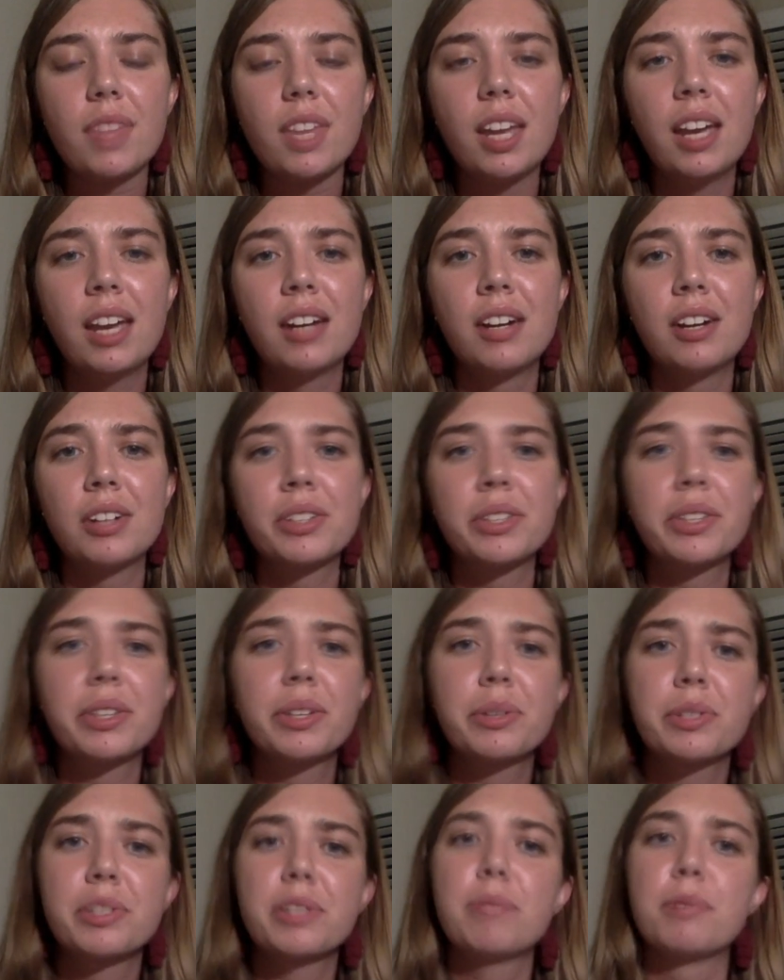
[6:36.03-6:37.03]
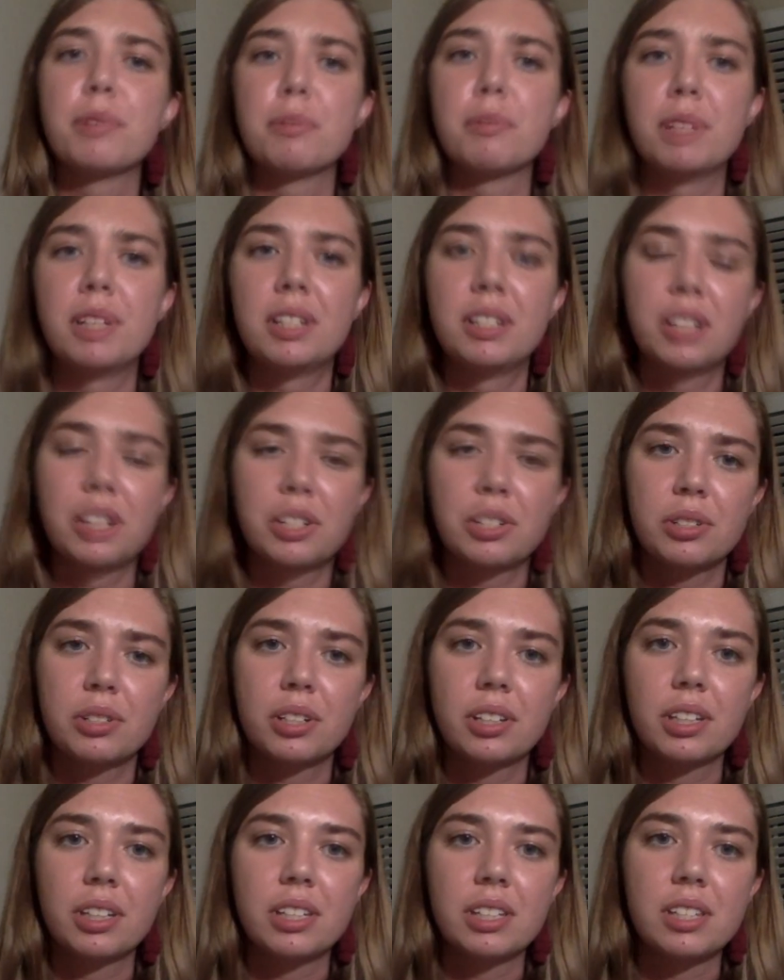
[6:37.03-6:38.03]
And also there was a boom in
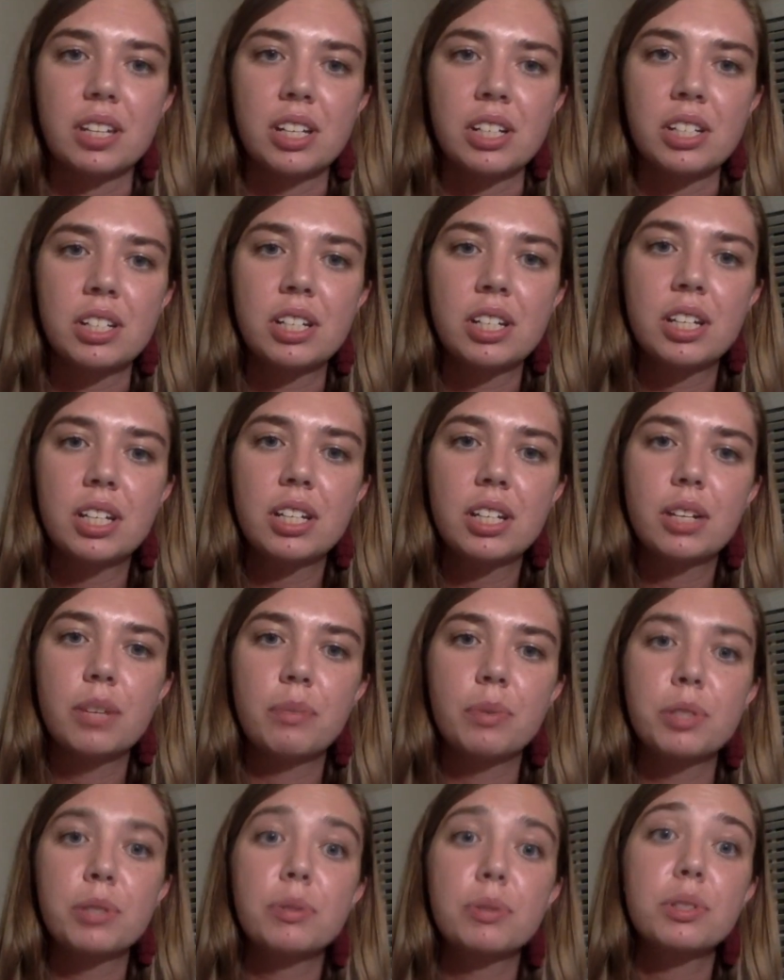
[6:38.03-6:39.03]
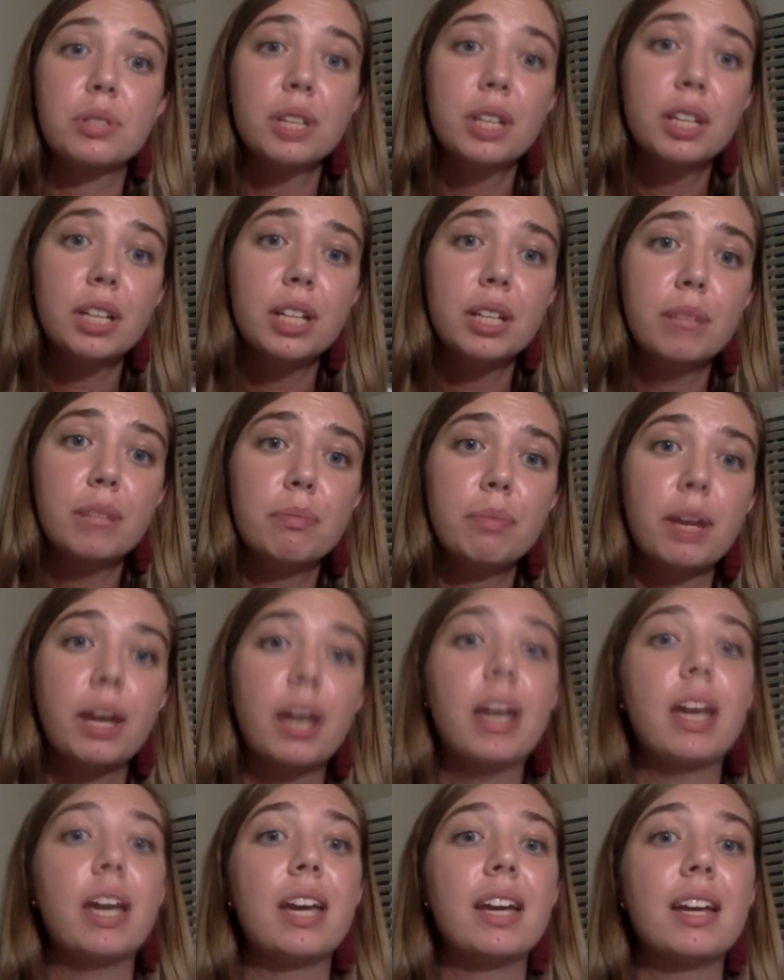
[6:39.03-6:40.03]
industrialization, which was good, but
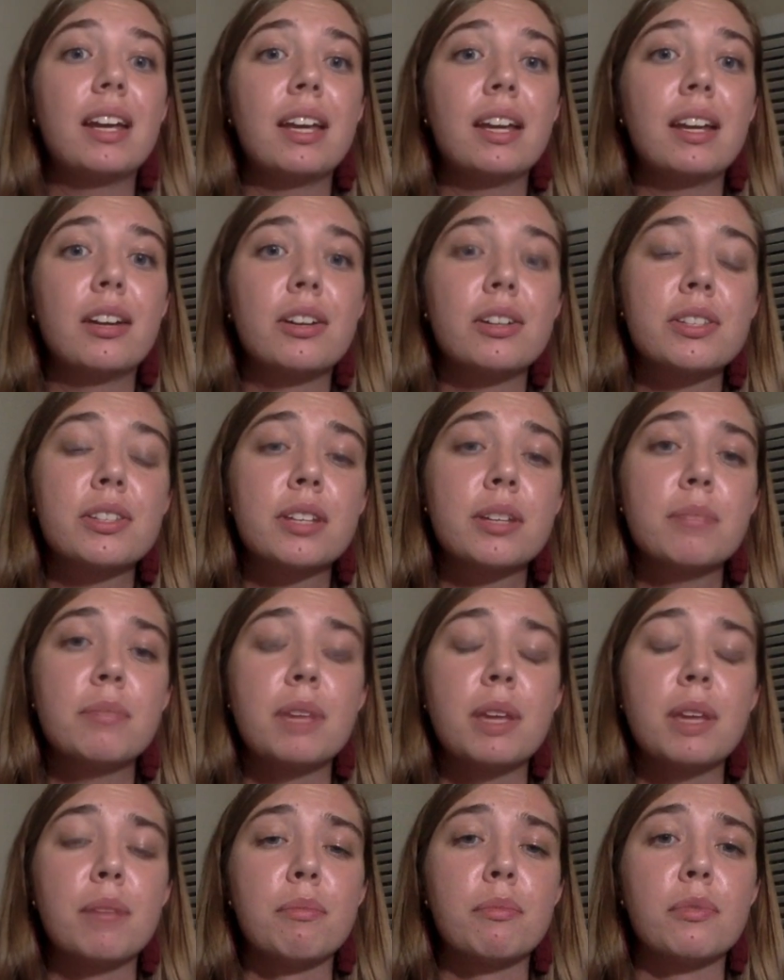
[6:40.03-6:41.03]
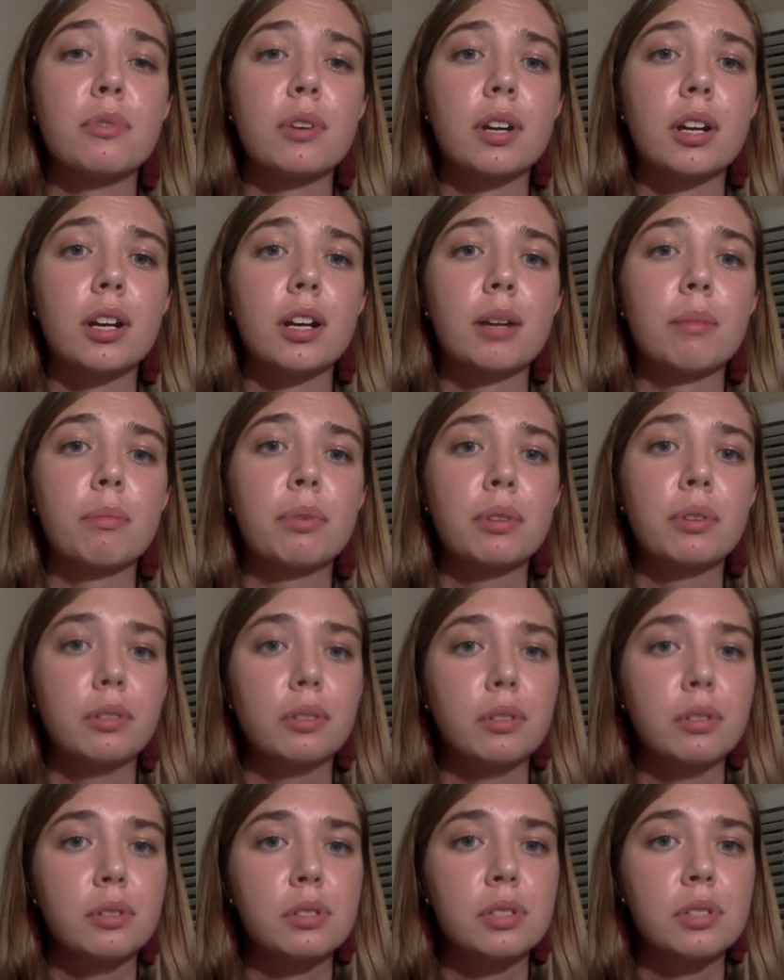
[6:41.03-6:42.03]
it also meant more
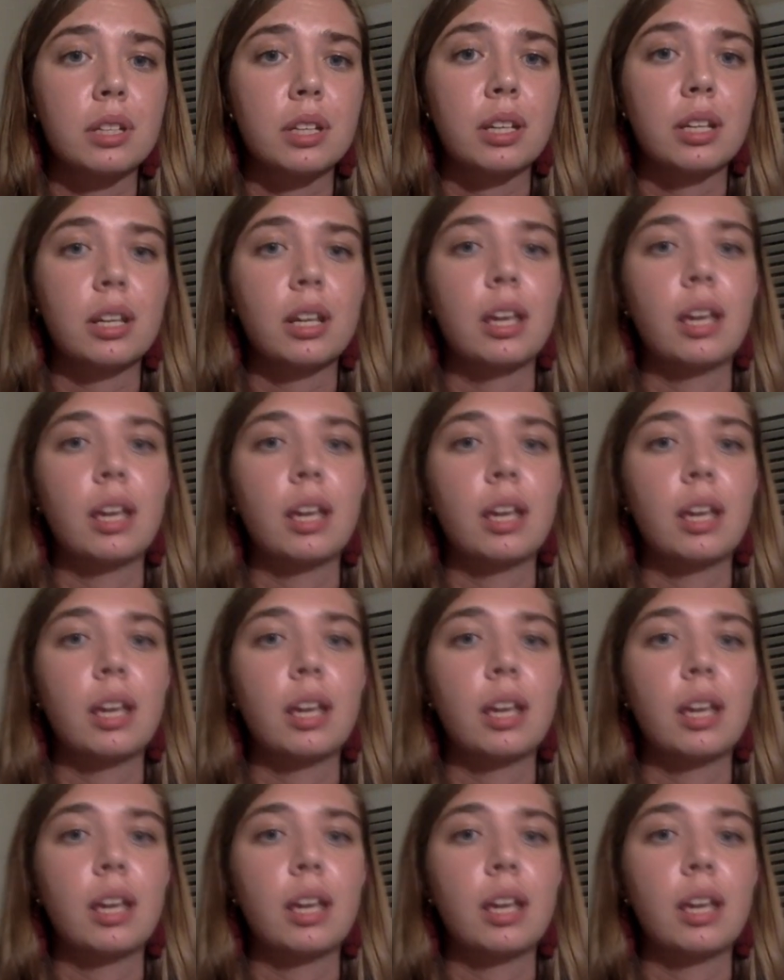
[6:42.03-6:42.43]
pollution.